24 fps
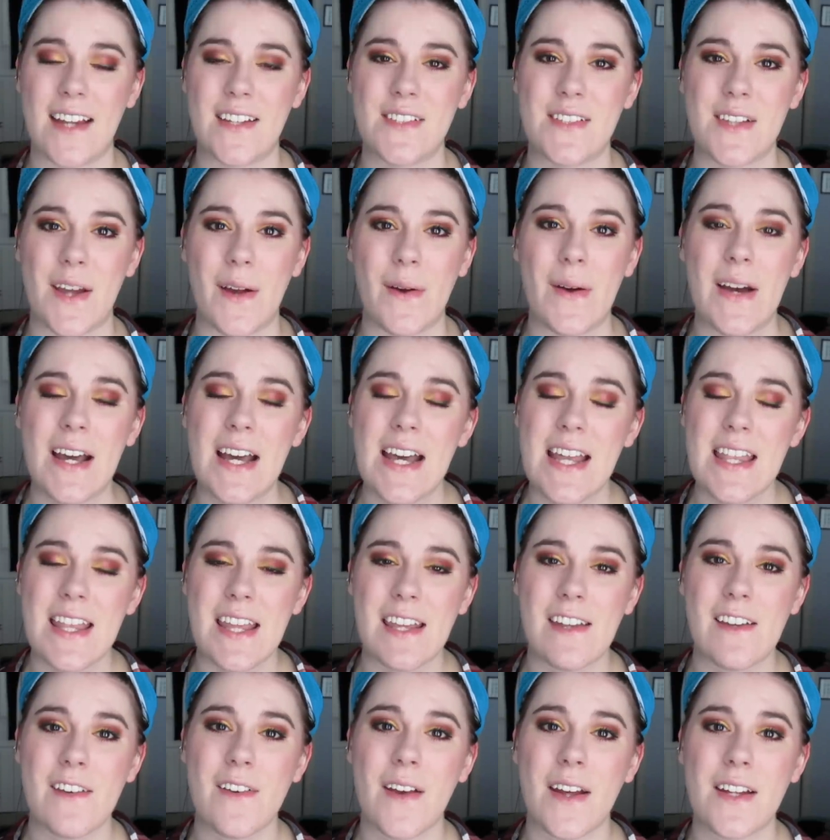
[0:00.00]
So
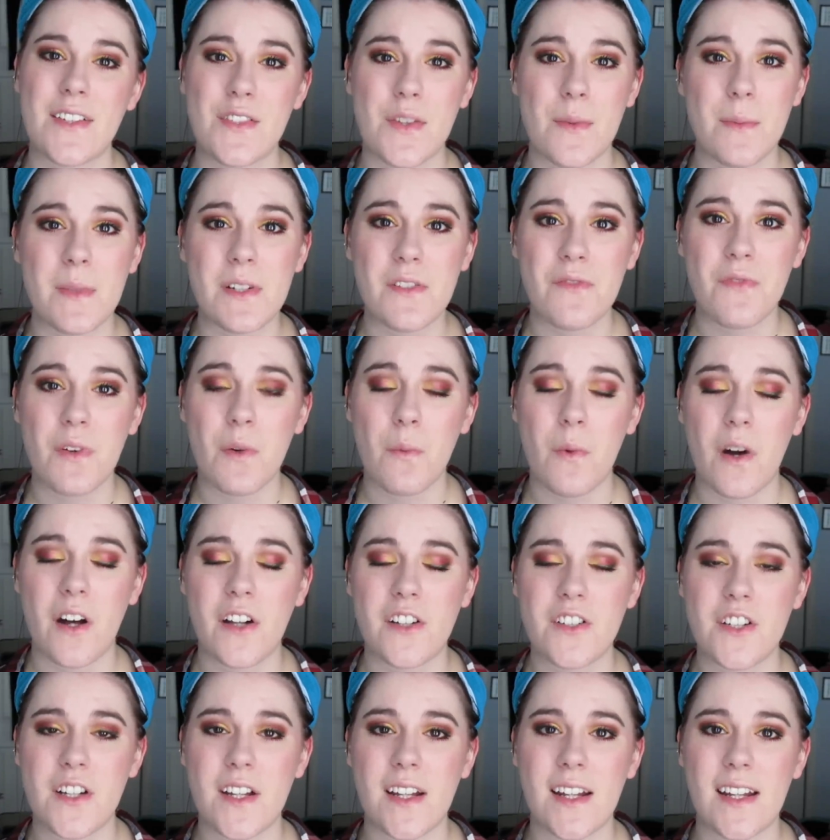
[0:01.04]
thank you guys so much for
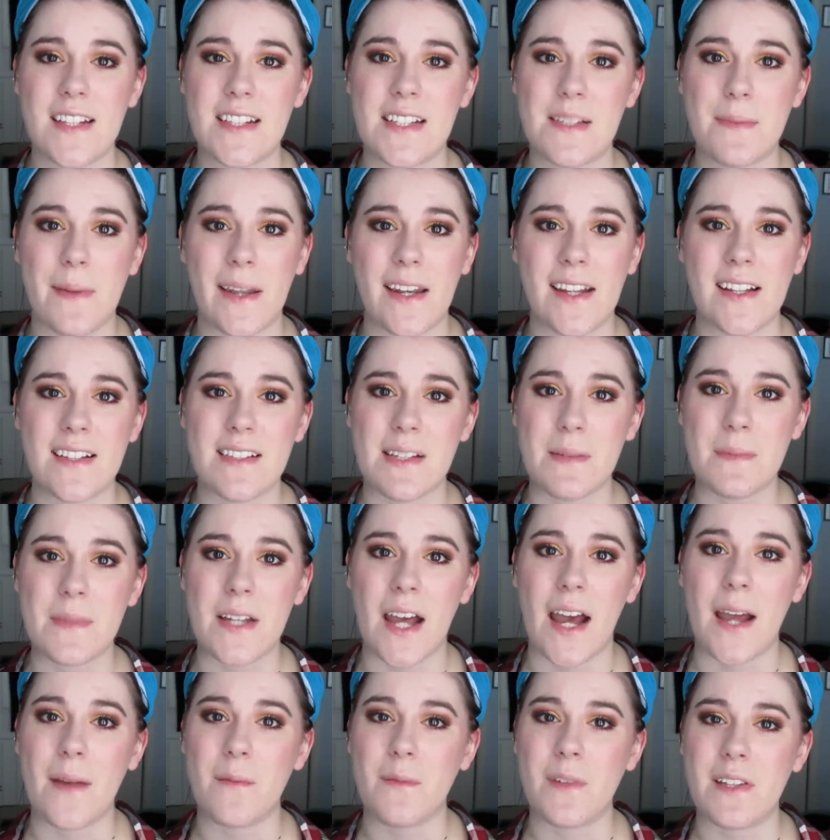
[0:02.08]
watching and spending some
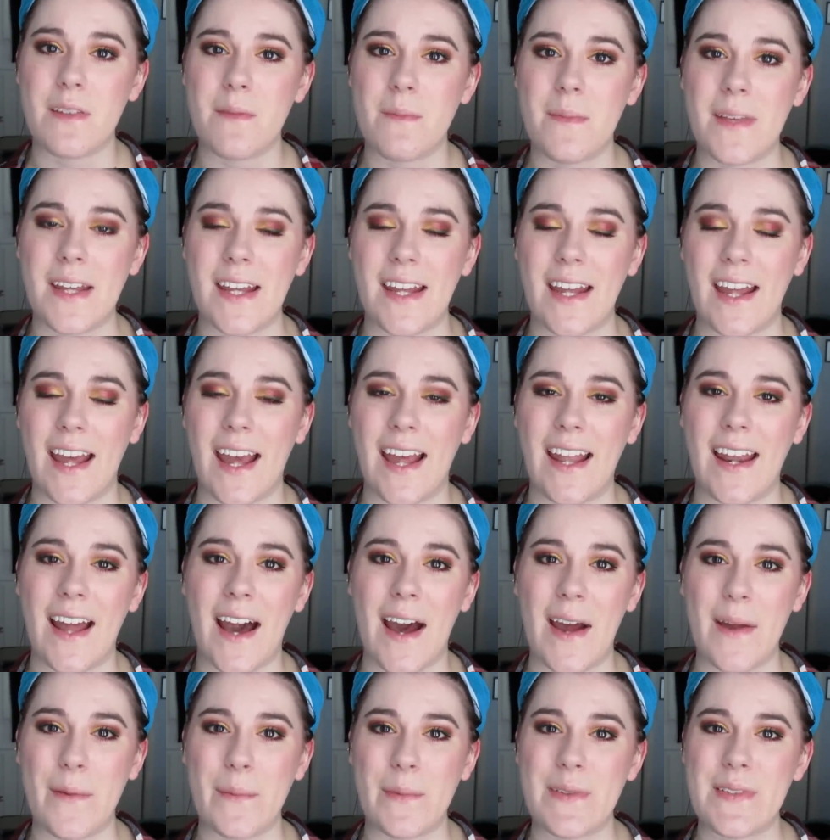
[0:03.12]
time with me, and
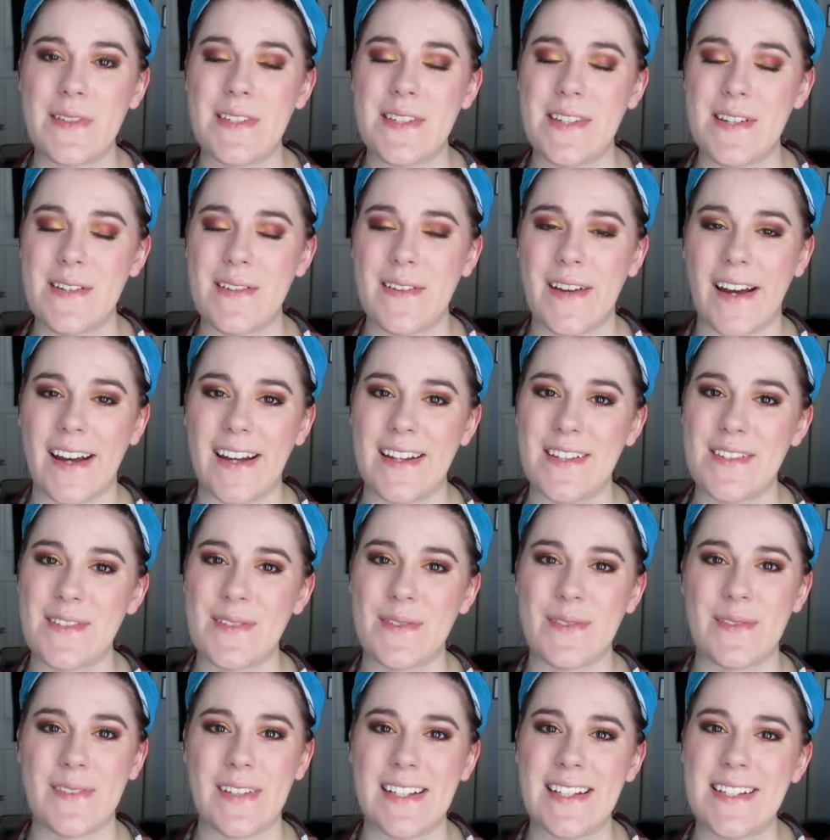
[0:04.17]
I will see you guys
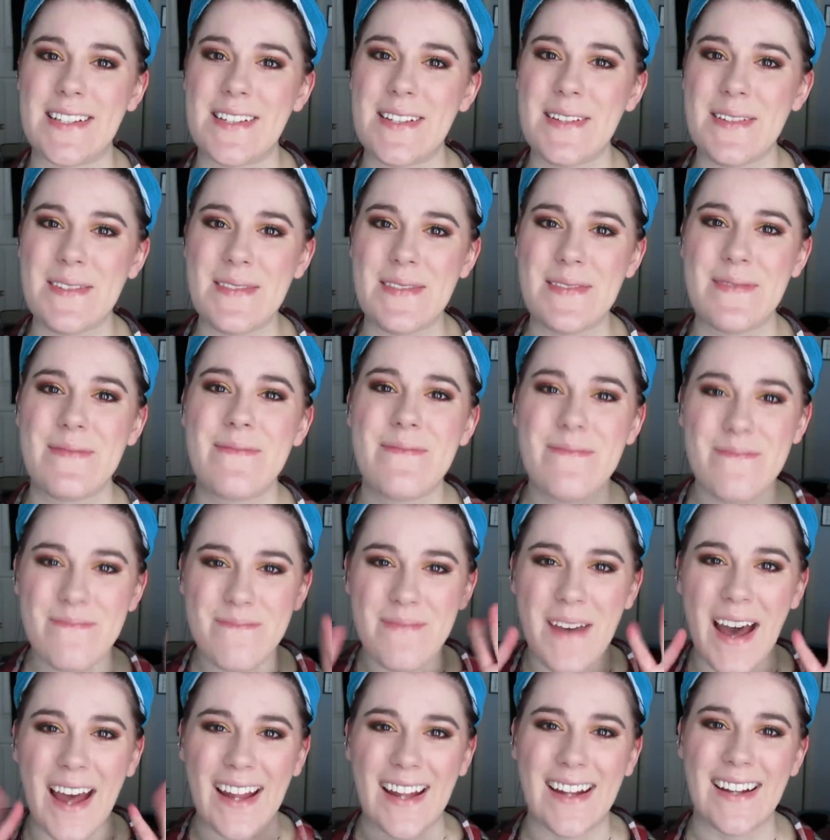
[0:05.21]
really soon.
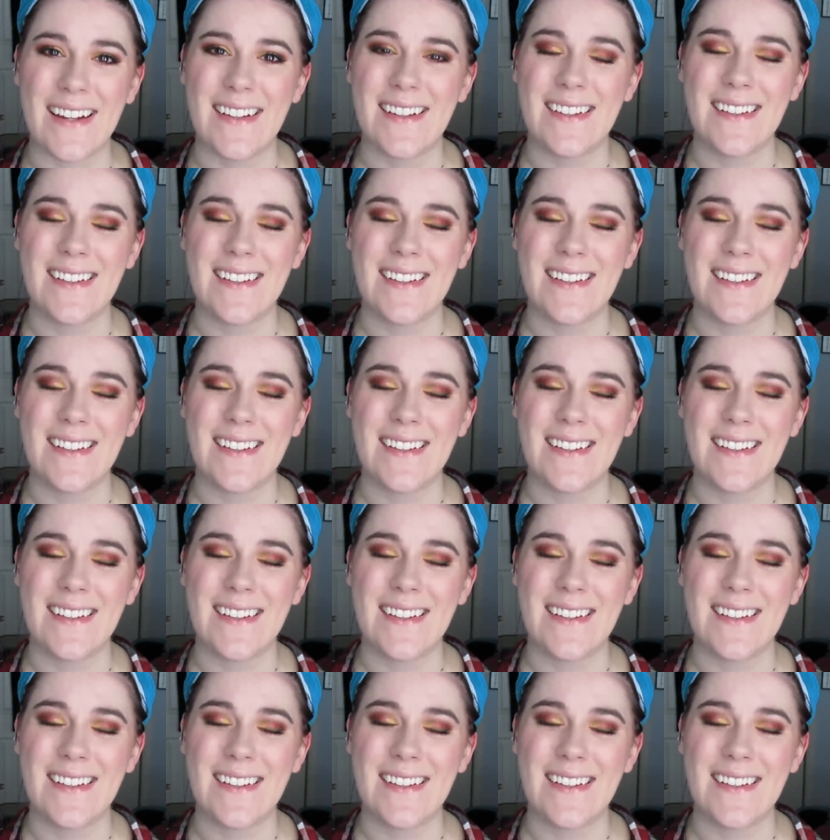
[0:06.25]
Bye!